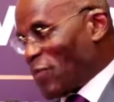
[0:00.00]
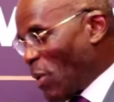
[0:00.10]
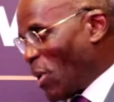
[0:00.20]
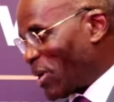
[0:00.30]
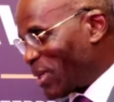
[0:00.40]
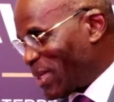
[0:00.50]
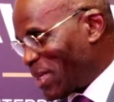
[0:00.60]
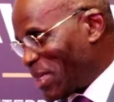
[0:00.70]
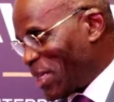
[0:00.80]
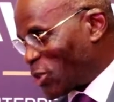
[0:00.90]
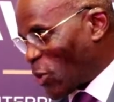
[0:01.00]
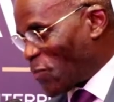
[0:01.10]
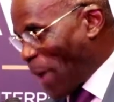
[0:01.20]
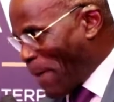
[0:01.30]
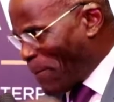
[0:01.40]
forward is to
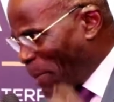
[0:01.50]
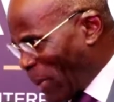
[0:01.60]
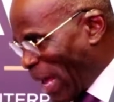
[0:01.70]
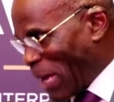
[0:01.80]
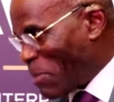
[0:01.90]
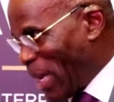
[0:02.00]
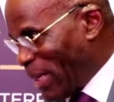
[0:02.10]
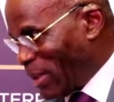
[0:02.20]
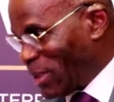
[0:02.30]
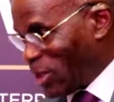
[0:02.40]
find people like me,